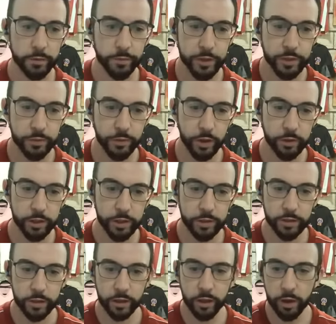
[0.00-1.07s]
Defensive coach
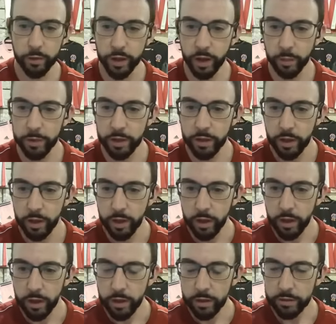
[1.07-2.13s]
needs to go. Yeah, I mean, it
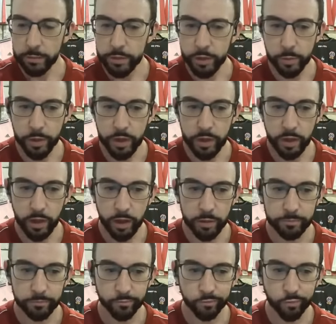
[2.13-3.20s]
seems to be a